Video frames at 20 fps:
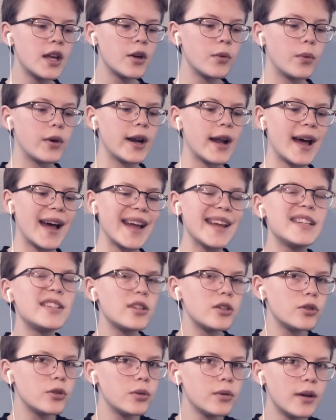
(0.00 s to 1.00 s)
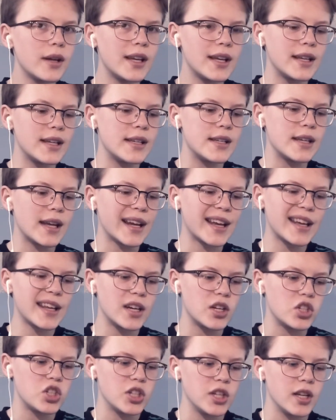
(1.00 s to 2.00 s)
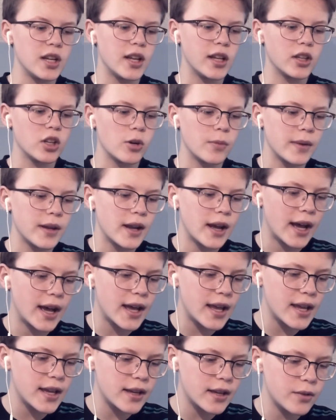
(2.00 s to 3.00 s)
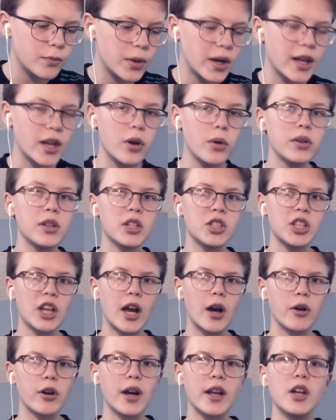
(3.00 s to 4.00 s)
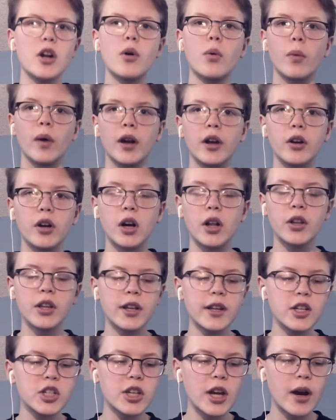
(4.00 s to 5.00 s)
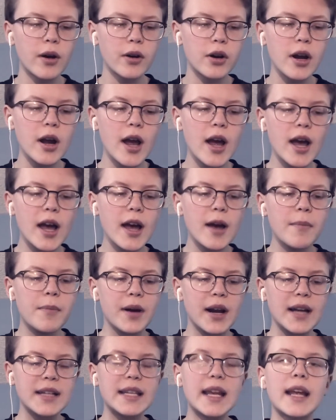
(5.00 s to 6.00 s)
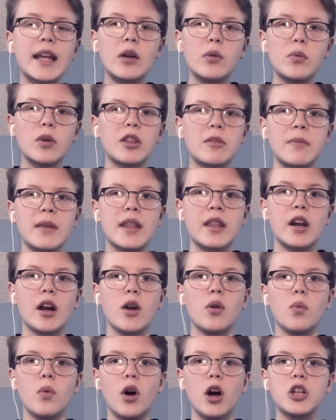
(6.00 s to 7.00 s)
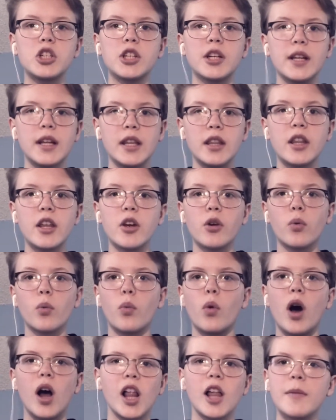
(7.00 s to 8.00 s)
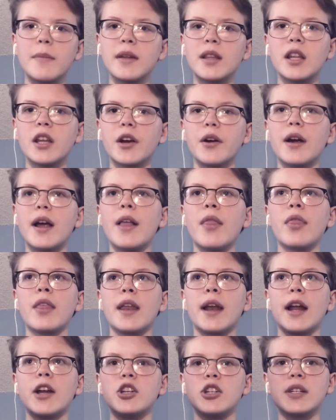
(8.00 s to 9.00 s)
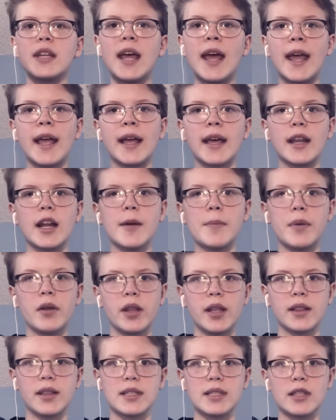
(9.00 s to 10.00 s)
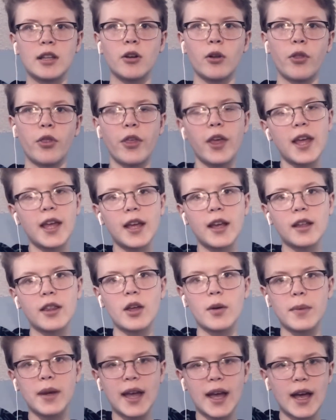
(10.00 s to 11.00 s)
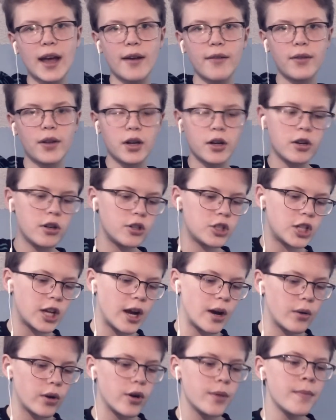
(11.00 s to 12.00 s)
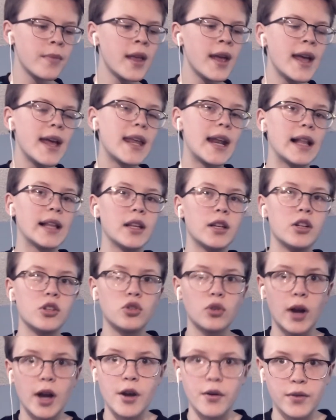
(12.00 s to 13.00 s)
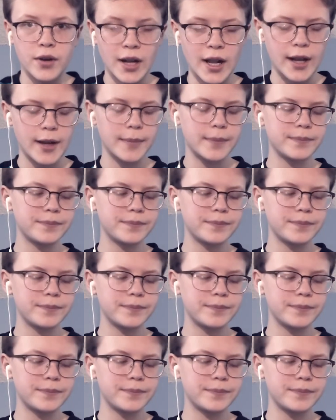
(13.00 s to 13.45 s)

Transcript: What I do is I kind of cheat a little bit. When I go in the shower, I don't wear it on in the shower, but I take it with me, and then I wash it in there while I'm in there, and then I just hang it up on this little thing that we have in our shower, and I let it dry overnight.